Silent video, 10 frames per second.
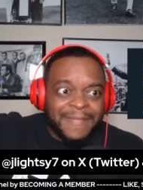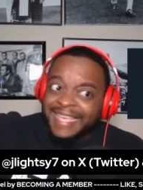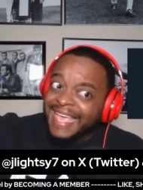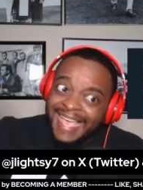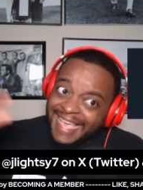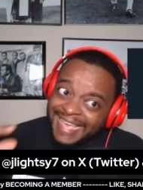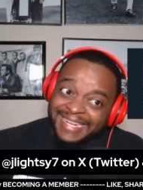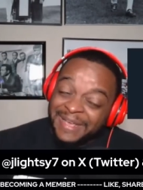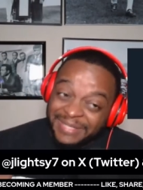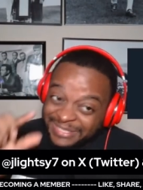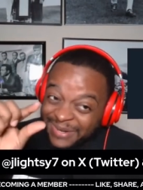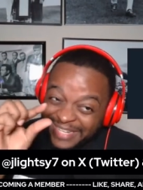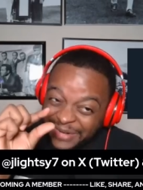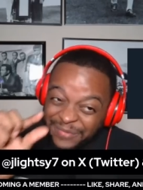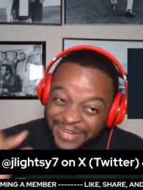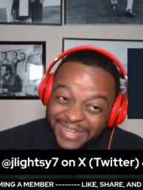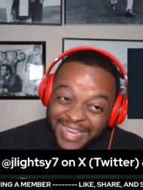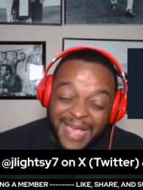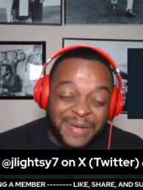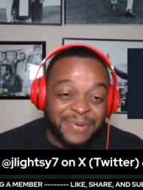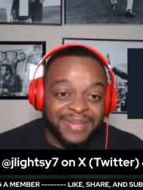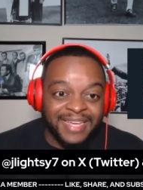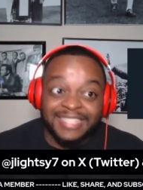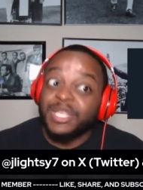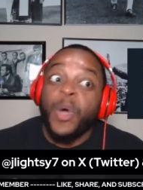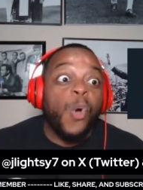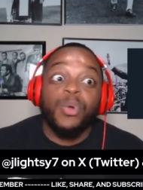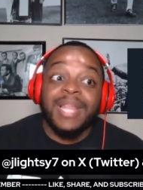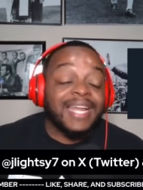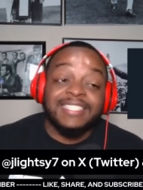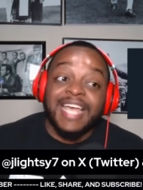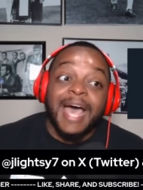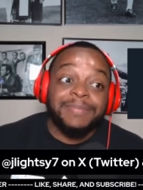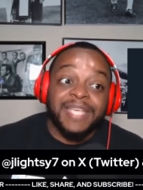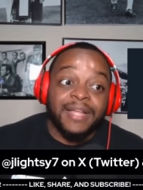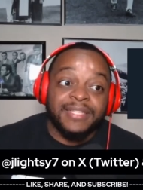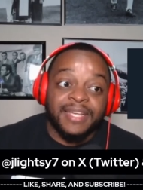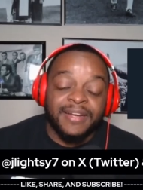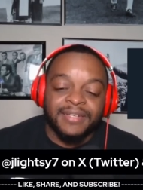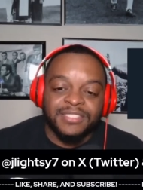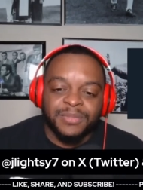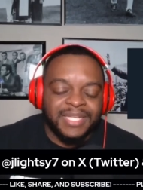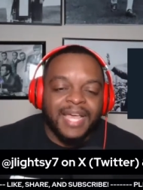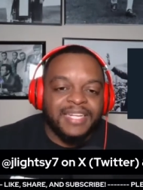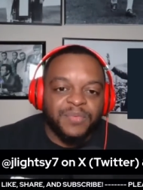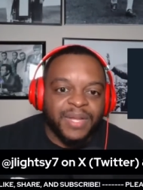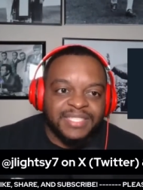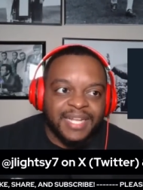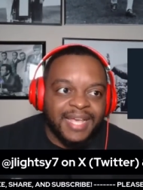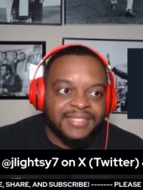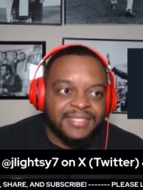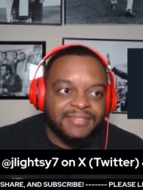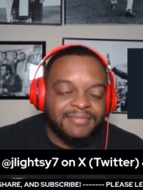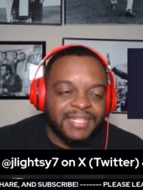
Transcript: Uh, eh, then we started to get real low. There's a whole lot of jobs out there. So Deion didn't racialize it.